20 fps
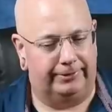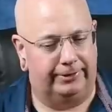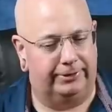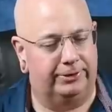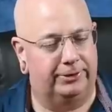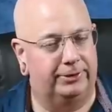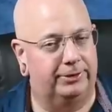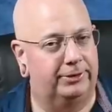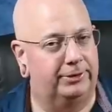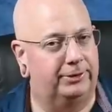
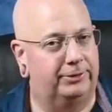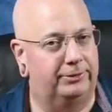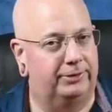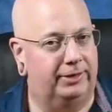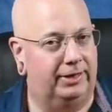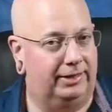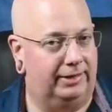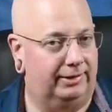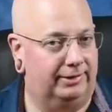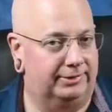no, no, no, no,
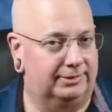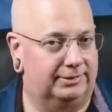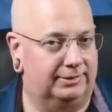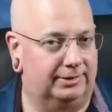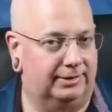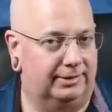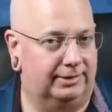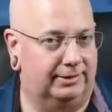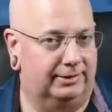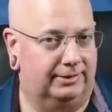not
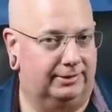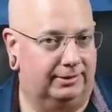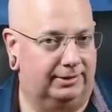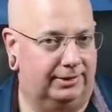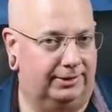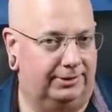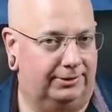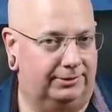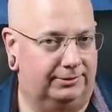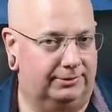Einstein.
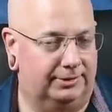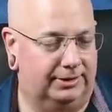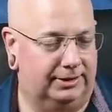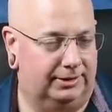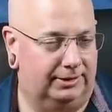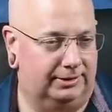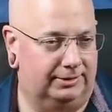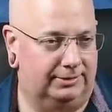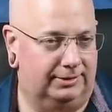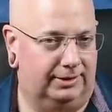No,
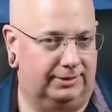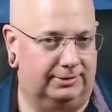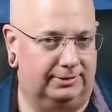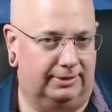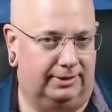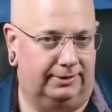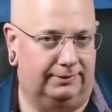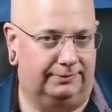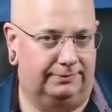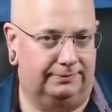Nikola
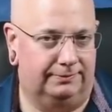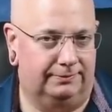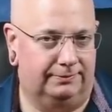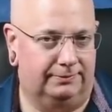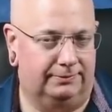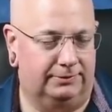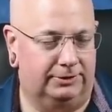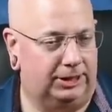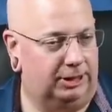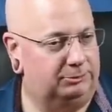Tesla.
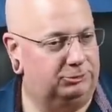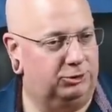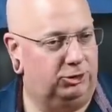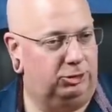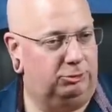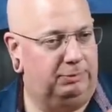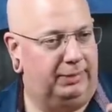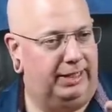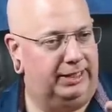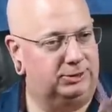James
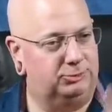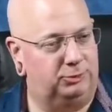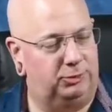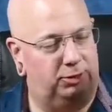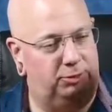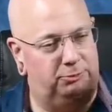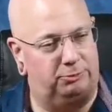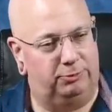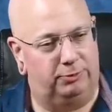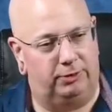Clerk
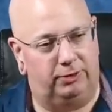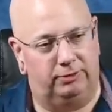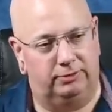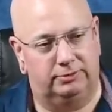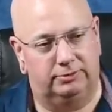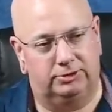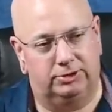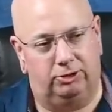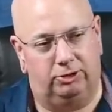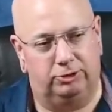Maxwell,
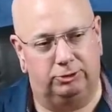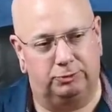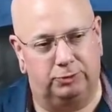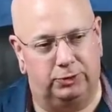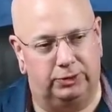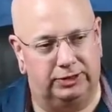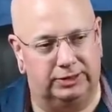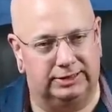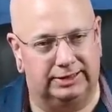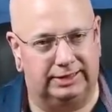Pro Charles
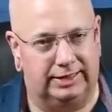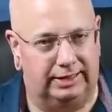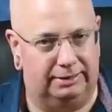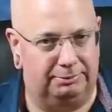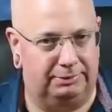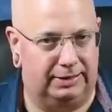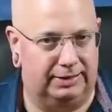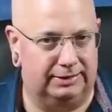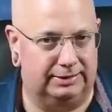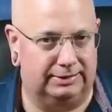Proteus
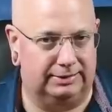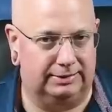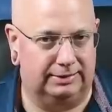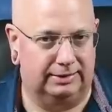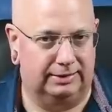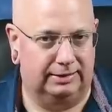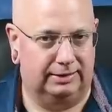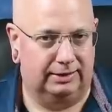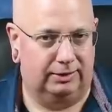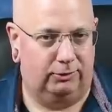Steinmetz.
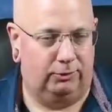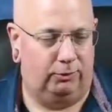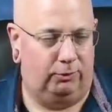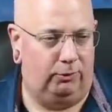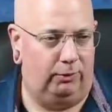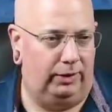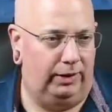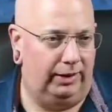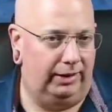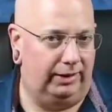
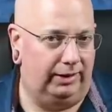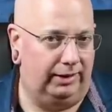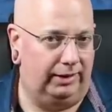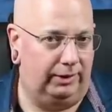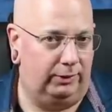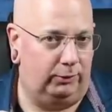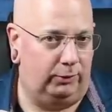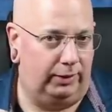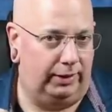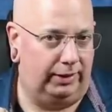
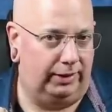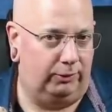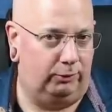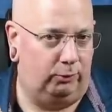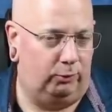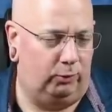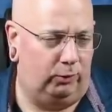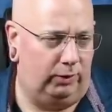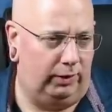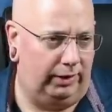Way, way,
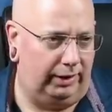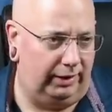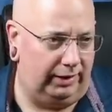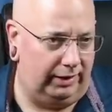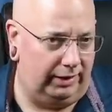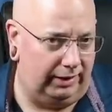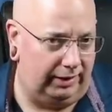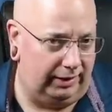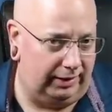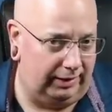
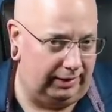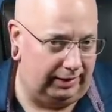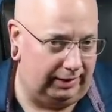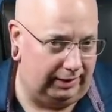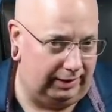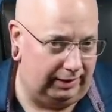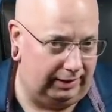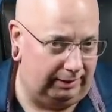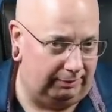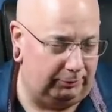
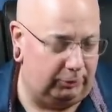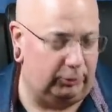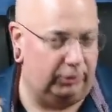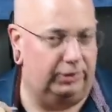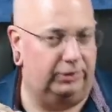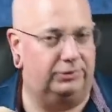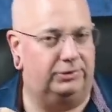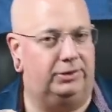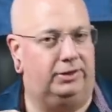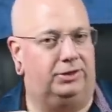way
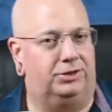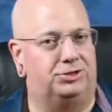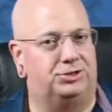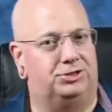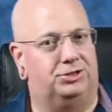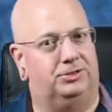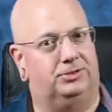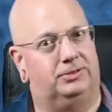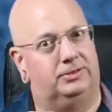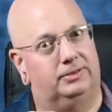more
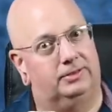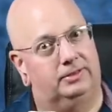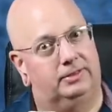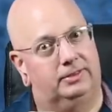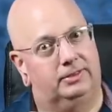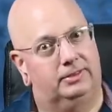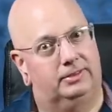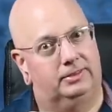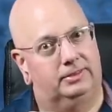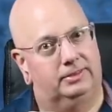intelligent
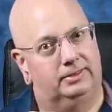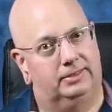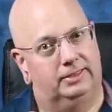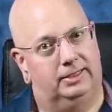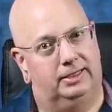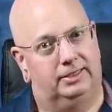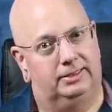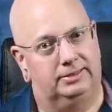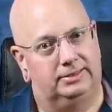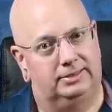
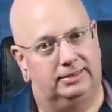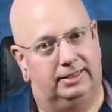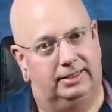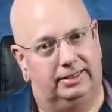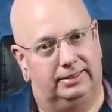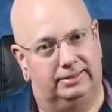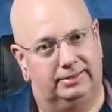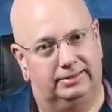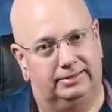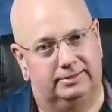than
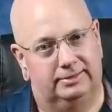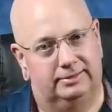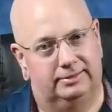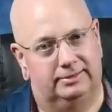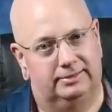Einstein.